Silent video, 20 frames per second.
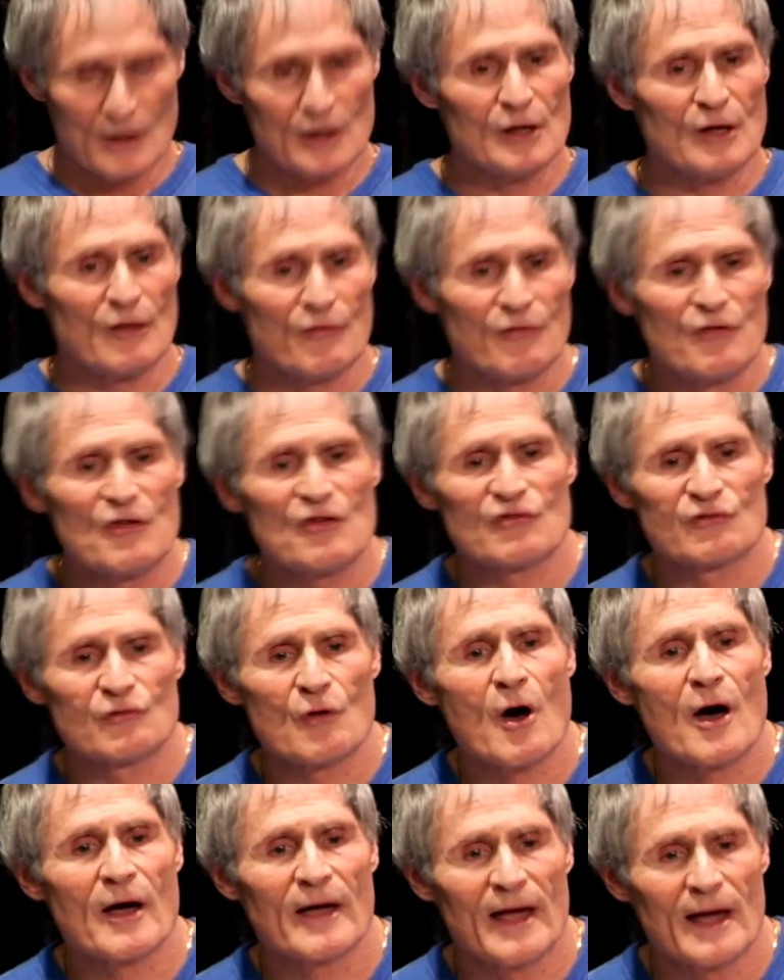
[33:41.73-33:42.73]
if this
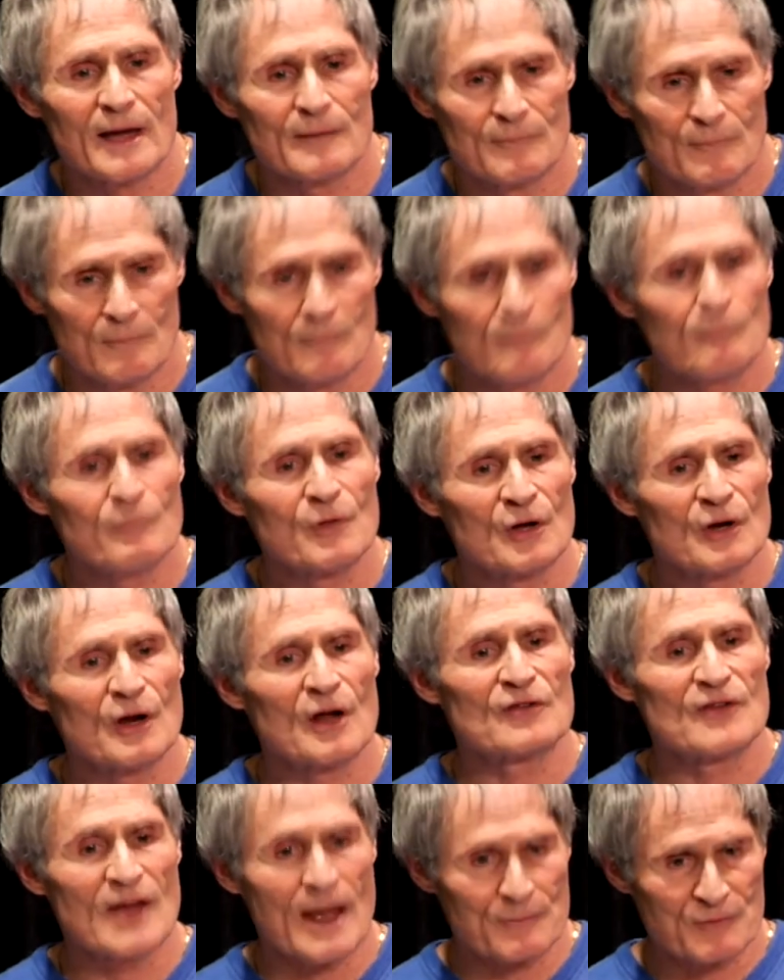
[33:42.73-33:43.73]
law had been
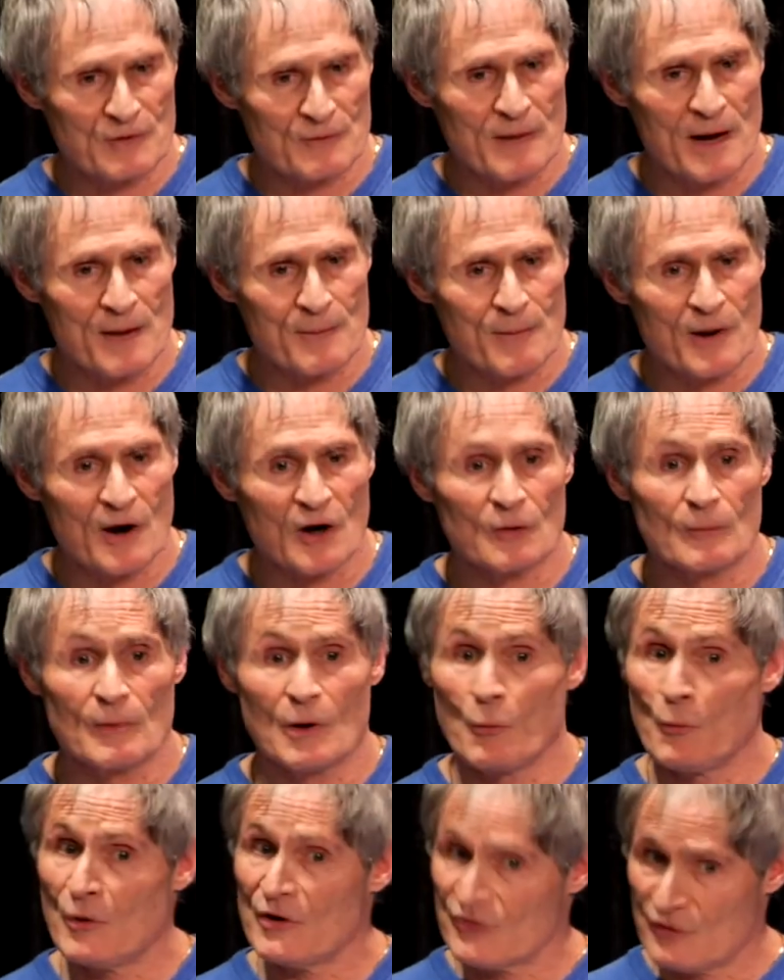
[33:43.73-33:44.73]
adopted by Parliament,
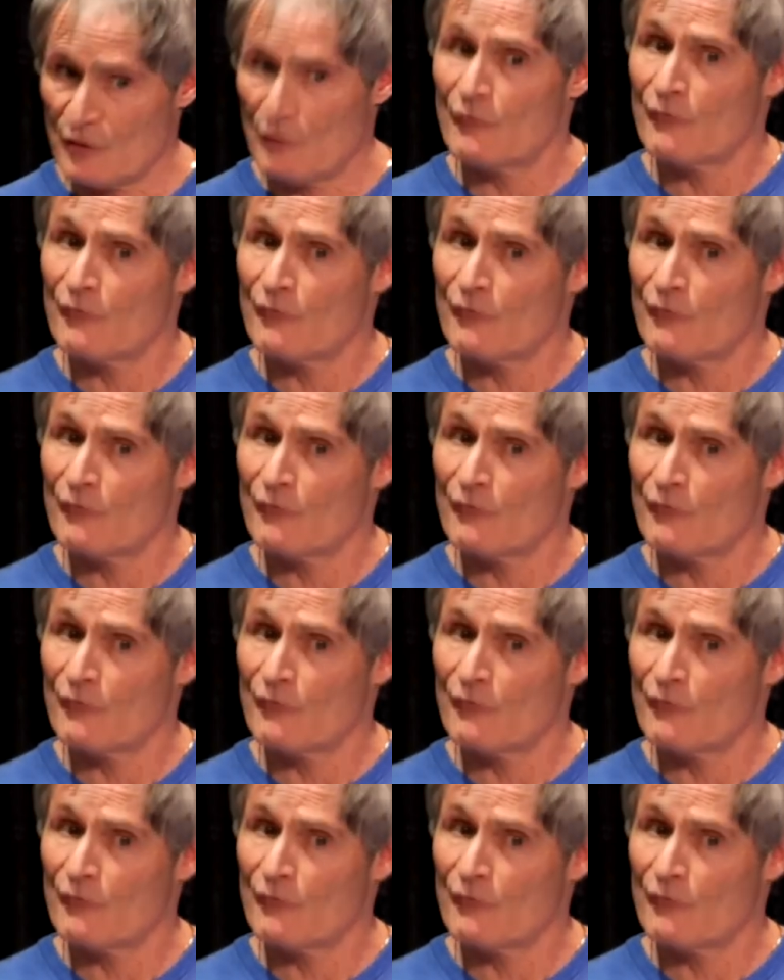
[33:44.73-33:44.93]
which,